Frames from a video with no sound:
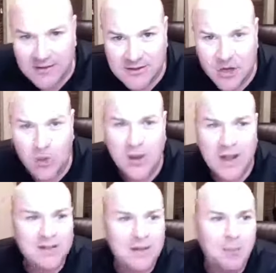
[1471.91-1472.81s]
So
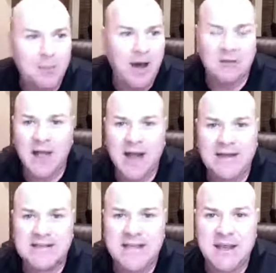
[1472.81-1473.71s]
the bottom line
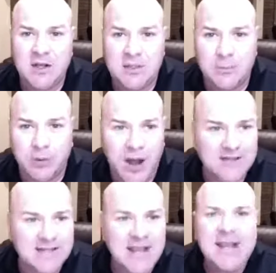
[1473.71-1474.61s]
is get on the
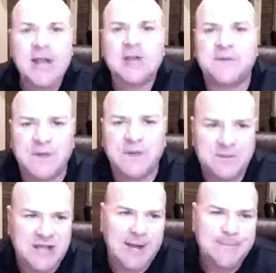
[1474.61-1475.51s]
products. Here's the flip
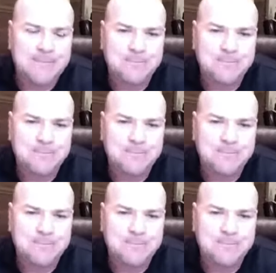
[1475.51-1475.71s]
side.